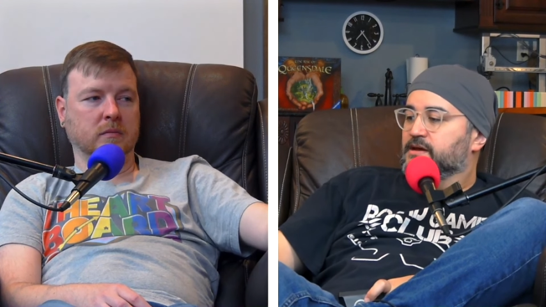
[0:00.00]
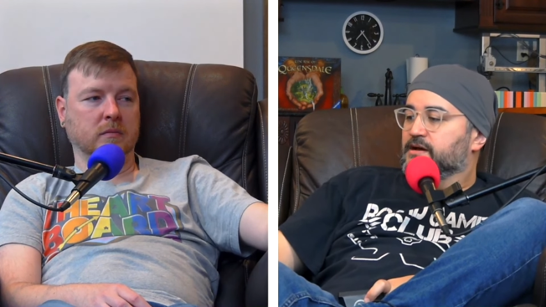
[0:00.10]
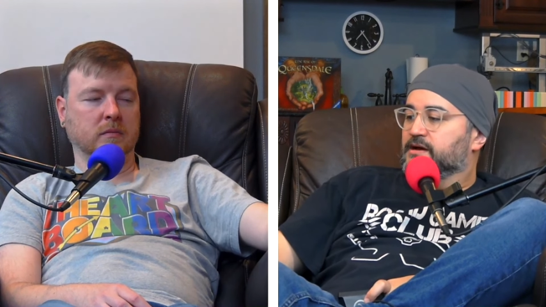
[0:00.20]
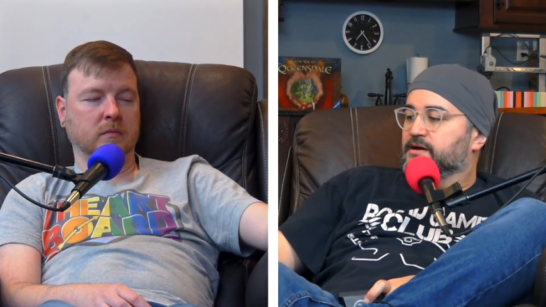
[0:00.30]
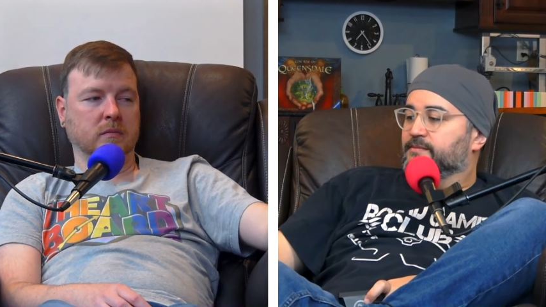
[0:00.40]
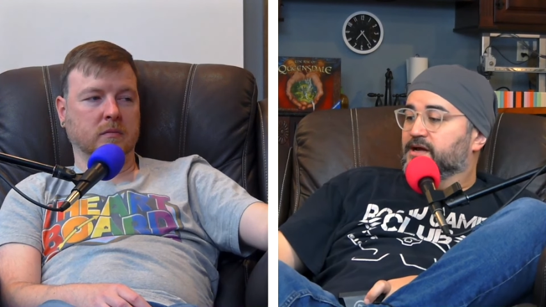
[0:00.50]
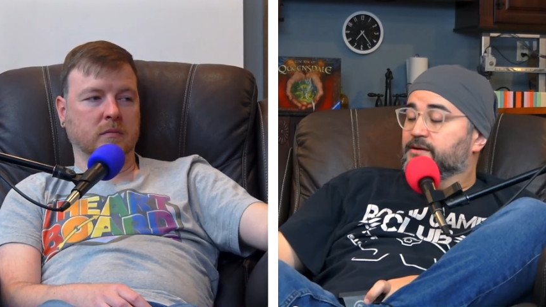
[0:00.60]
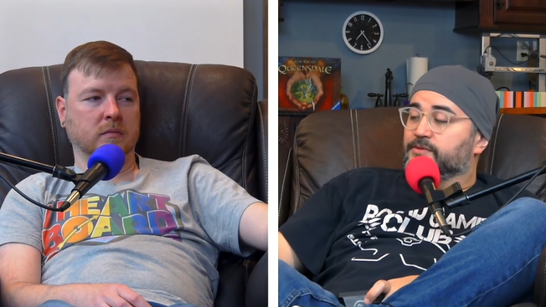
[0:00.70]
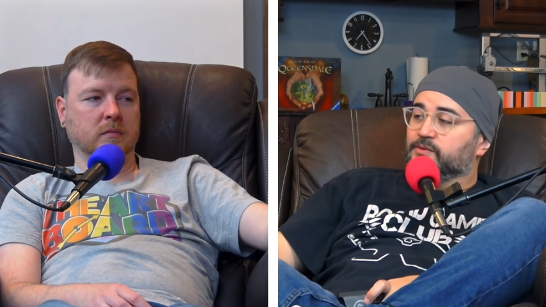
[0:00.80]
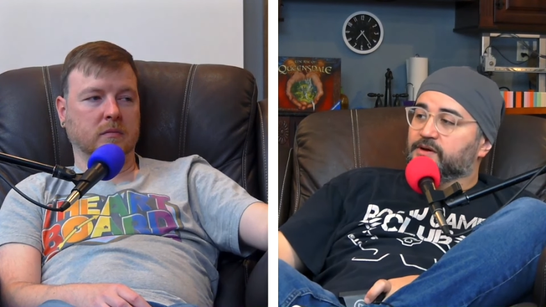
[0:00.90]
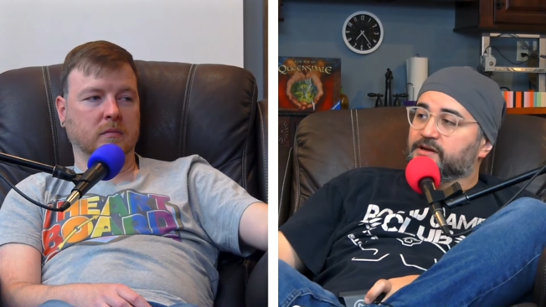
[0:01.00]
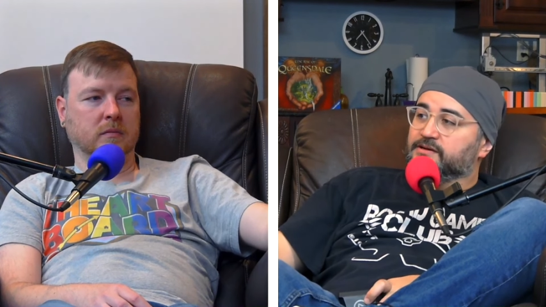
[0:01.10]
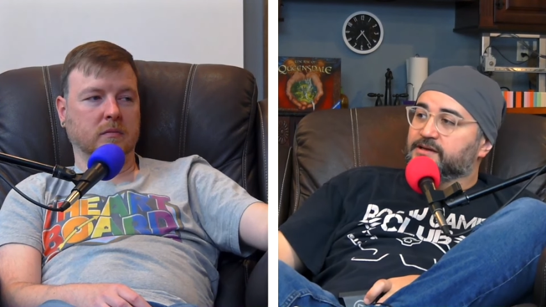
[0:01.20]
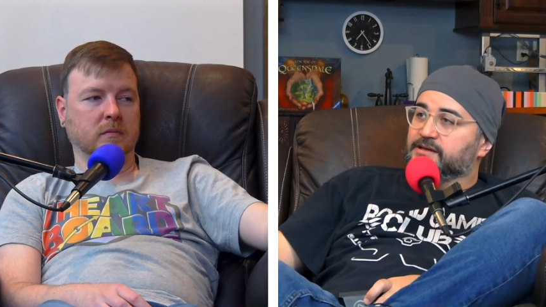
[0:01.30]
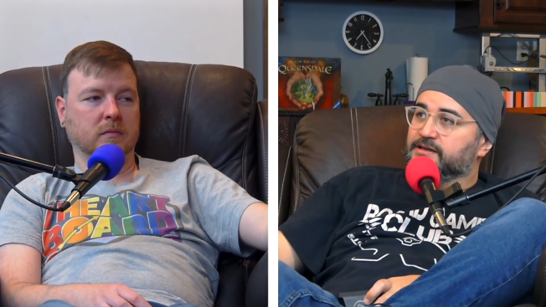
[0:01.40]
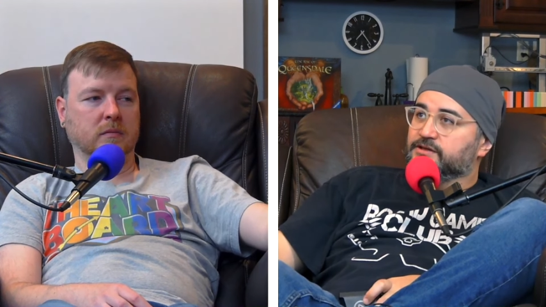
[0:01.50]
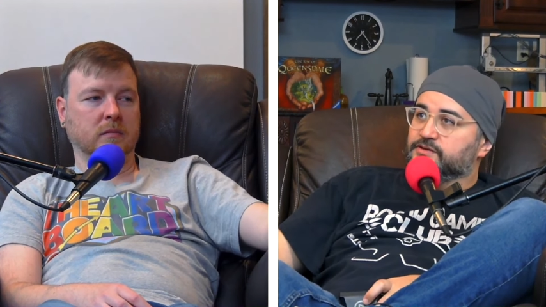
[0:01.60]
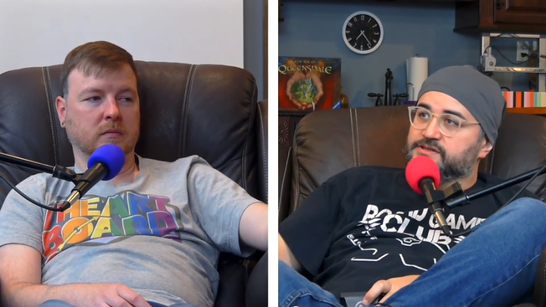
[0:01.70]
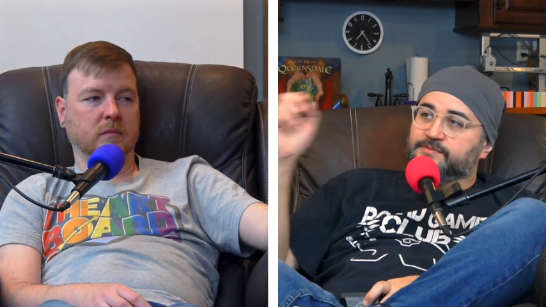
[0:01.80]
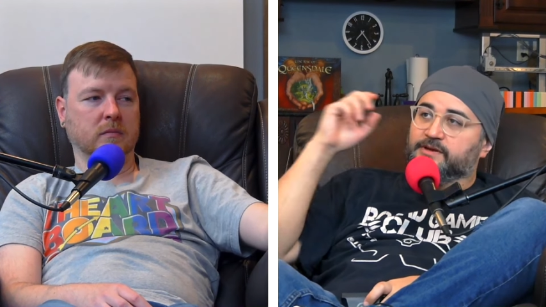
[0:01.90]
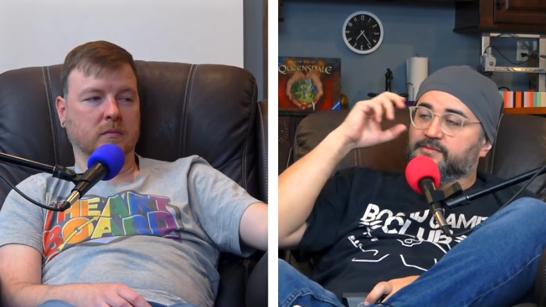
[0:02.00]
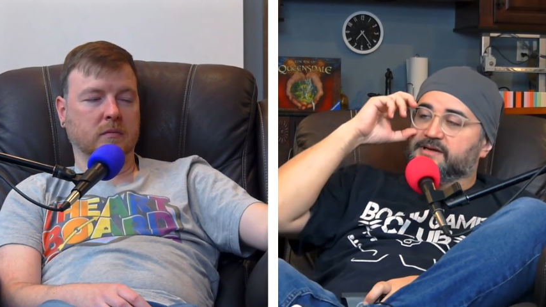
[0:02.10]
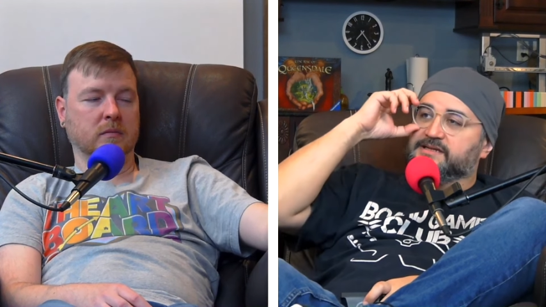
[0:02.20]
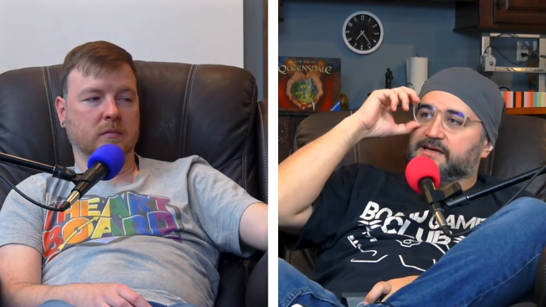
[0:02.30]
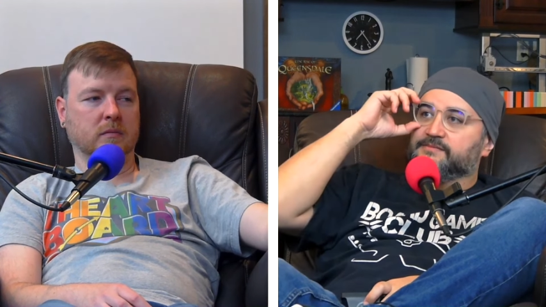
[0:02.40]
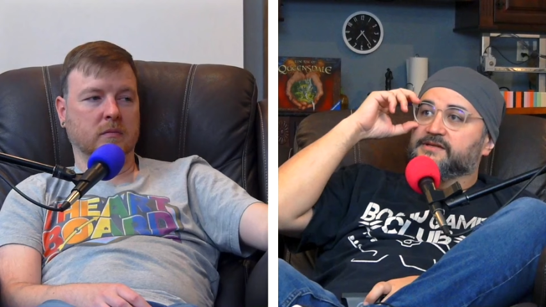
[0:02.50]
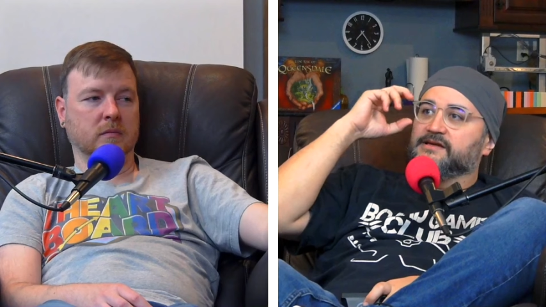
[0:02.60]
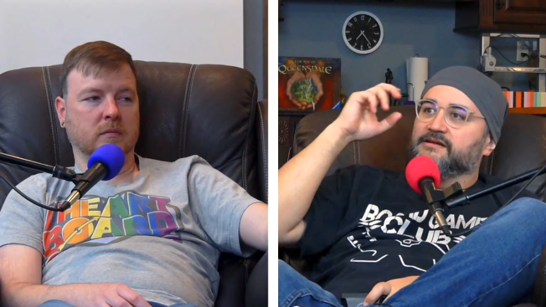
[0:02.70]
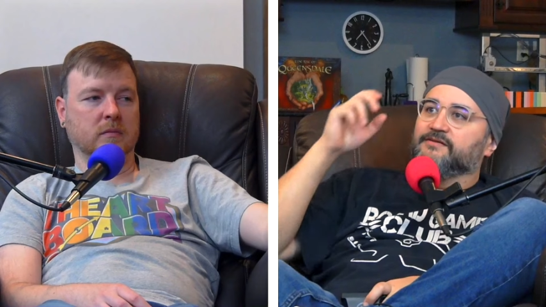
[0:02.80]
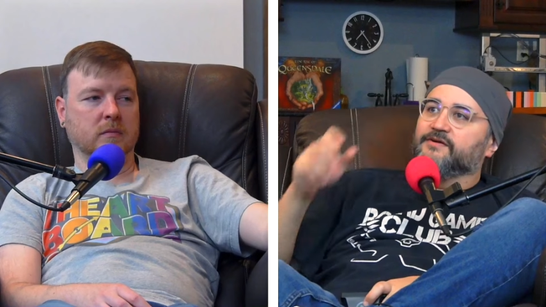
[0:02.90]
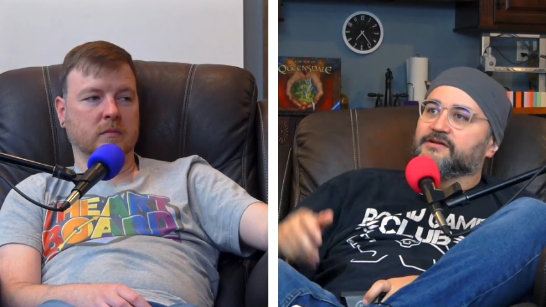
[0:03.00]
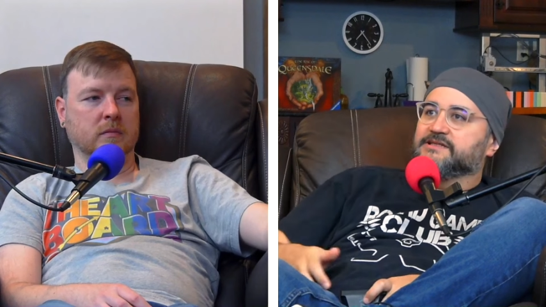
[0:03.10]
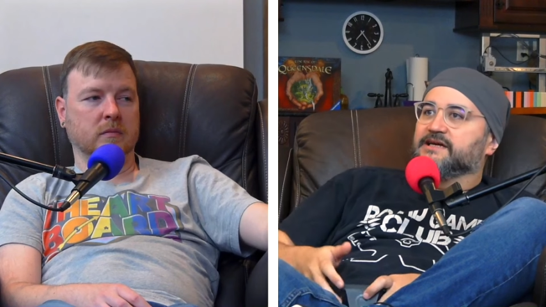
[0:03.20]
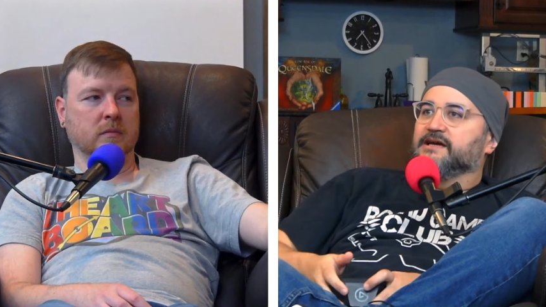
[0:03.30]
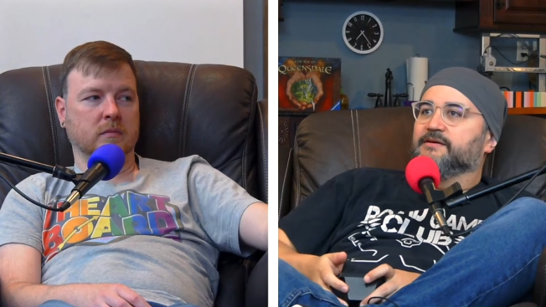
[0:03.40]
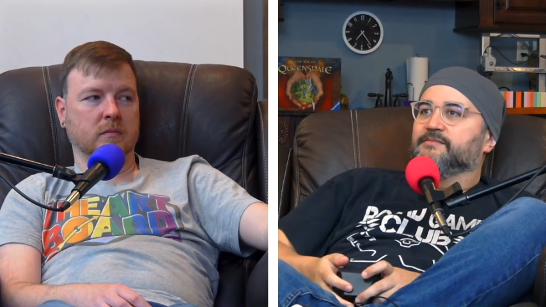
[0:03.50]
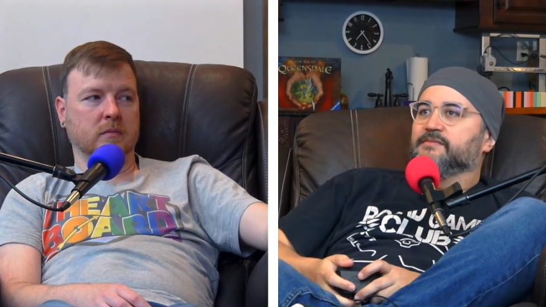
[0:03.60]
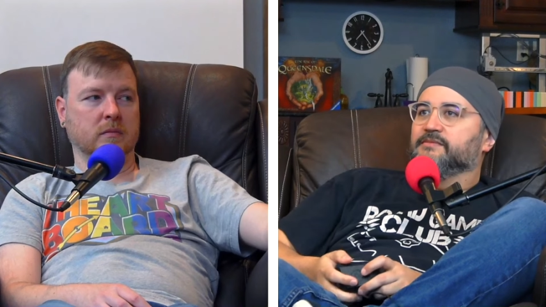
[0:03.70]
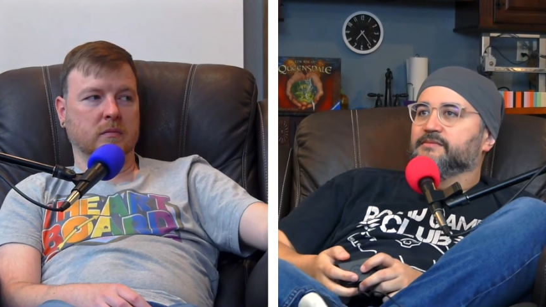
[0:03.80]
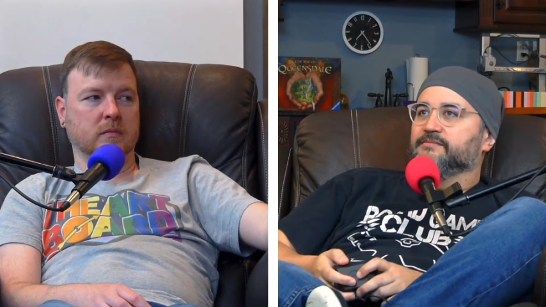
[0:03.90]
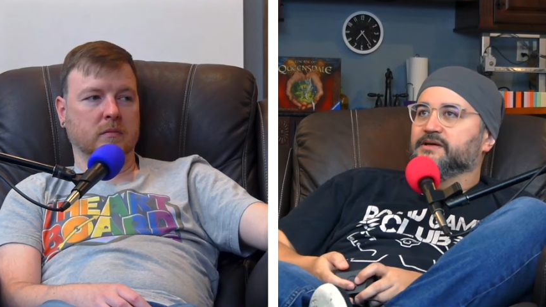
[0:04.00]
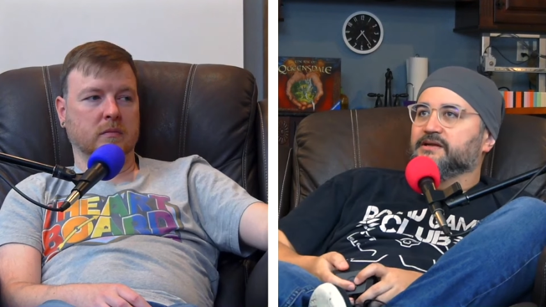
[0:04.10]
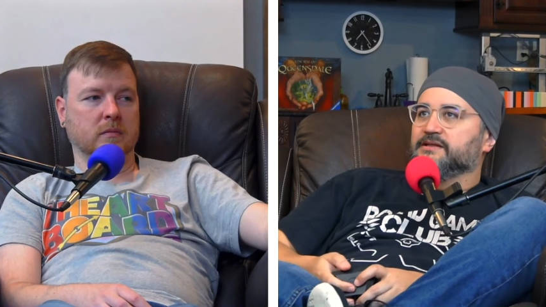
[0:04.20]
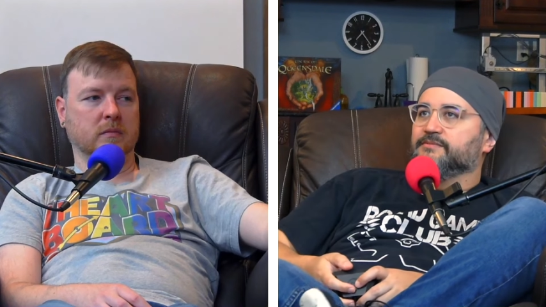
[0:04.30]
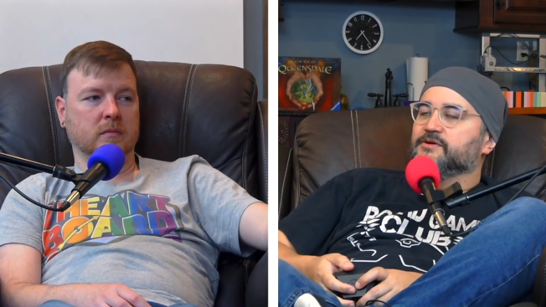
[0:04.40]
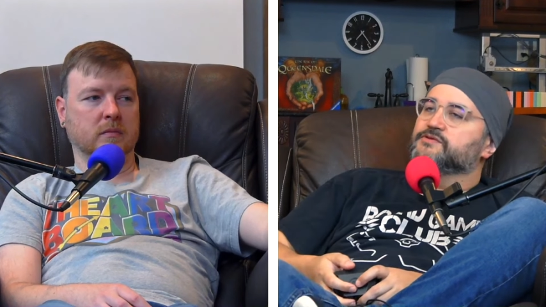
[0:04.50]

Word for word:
Speaker 1: My number one used to be on my top 10 of all time, but in the most